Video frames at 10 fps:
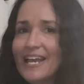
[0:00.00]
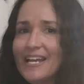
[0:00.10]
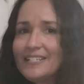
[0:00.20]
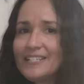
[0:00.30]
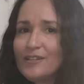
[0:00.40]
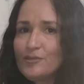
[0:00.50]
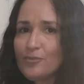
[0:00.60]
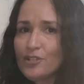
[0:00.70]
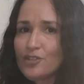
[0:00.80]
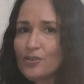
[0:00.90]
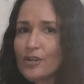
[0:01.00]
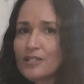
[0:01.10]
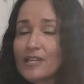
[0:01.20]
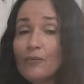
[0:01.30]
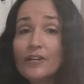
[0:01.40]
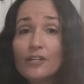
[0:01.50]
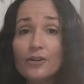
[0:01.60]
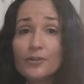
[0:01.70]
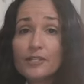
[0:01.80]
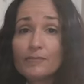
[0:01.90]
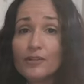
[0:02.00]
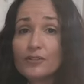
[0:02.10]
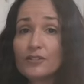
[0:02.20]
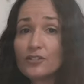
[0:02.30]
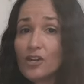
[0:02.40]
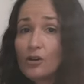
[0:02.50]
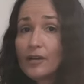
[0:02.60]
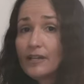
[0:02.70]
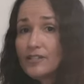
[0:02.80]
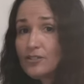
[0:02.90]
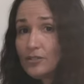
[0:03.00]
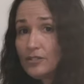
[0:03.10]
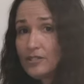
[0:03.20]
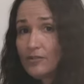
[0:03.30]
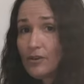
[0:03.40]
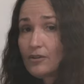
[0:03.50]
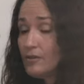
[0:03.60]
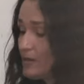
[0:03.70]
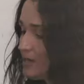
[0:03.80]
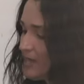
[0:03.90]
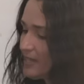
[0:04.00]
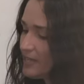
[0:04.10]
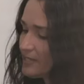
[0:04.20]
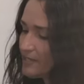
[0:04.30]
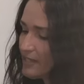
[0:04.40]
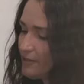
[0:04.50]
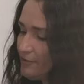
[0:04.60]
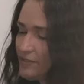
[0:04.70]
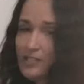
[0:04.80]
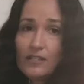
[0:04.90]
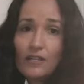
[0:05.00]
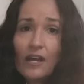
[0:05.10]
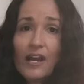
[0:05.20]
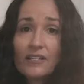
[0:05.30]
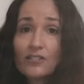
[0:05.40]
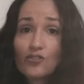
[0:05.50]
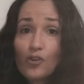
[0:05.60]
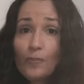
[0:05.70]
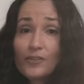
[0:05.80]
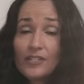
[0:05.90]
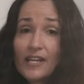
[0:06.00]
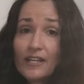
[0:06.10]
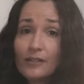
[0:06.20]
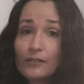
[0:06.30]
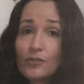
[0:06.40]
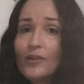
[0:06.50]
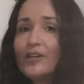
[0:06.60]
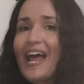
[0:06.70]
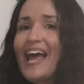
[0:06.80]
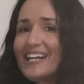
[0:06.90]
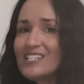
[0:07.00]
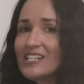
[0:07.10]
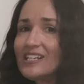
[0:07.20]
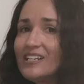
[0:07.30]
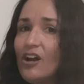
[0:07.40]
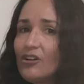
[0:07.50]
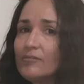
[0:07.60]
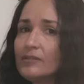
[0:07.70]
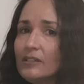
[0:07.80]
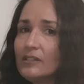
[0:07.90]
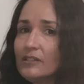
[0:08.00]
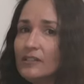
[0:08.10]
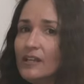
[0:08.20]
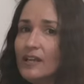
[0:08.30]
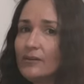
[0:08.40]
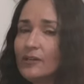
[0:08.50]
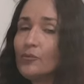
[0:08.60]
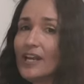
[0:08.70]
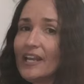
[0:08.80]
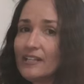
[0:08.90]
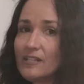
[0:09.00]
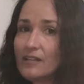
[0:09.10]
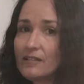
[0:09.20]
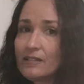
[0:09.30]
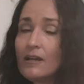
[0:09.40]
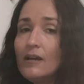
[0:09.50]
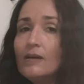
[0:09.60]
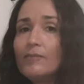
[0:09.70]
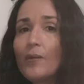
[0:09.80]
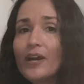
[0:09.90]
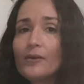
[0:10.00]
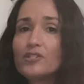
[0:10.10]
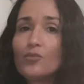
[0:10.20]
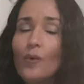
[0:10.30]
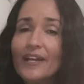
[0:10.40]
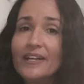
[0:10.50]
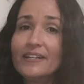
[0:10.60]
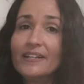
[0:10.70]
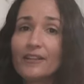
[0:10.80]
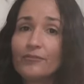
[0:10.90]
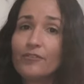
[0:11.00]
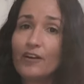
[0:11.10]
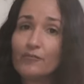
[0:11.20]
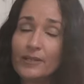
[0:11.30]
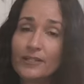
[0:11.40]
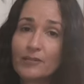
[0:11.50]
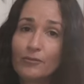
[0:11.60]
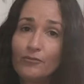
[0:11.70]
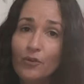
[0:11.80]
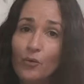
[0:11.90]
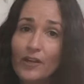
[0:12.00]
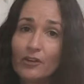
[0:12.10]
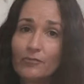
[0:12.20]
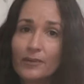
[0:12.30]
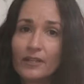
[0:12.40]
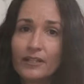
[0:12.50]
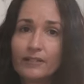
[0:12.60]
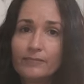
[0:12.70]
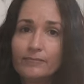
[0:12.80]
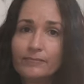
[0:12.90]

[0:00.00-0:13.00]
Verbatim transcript: The can is now depressurised, and we know this because the dial gauge is on zero and our safety has dropped down. So we could actually open the lid now, it would let us, but we're going to wait another five minutes before we open the lid.